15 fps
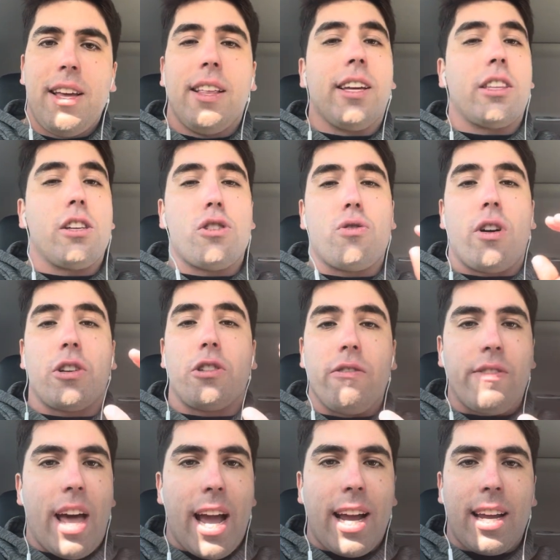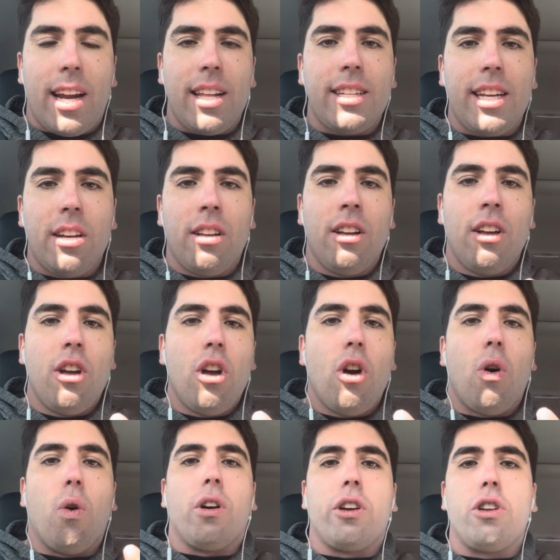Like the structure of that kind of deal,
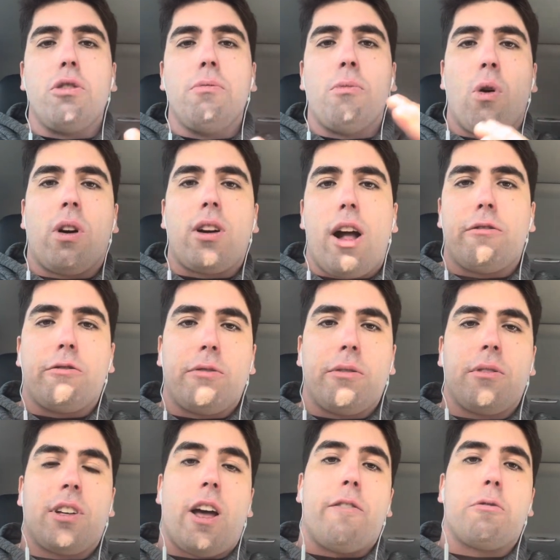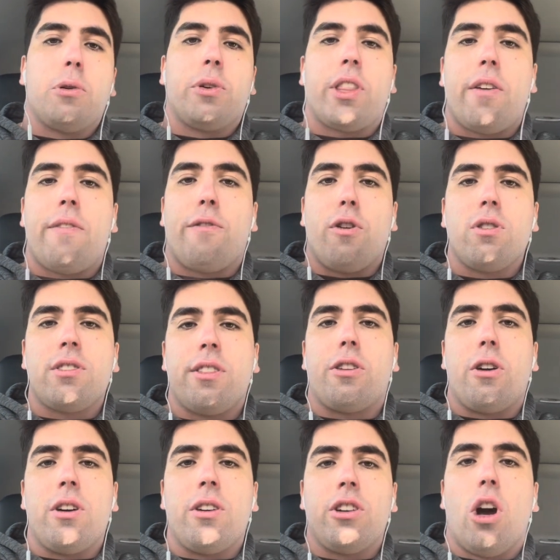or are you more comfortable with the first and
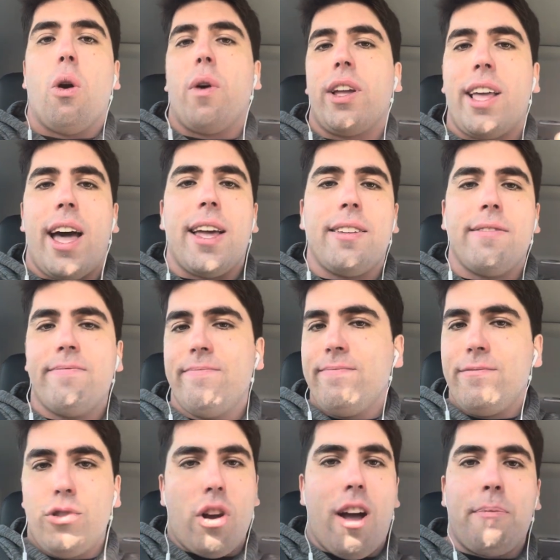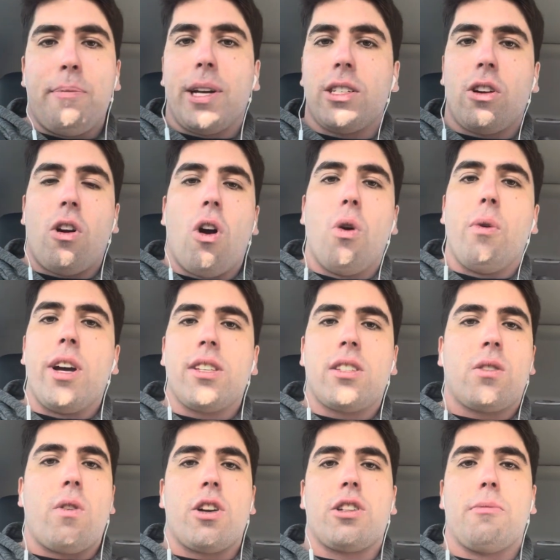third knowing that draft picks are always
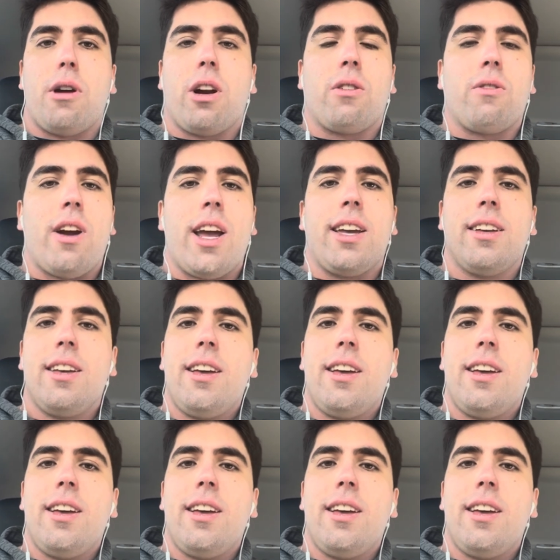question mark, right?